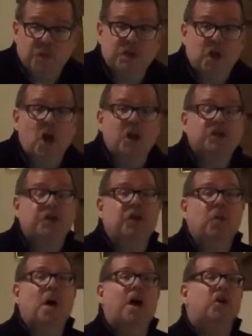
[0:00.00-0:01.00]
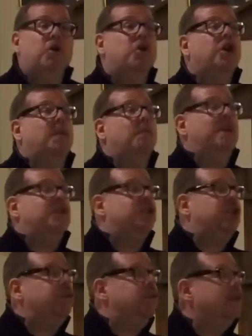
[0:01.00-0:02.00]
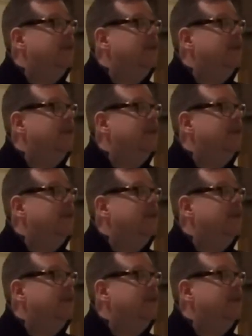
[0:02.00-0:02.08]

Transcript: was also the one who commissioned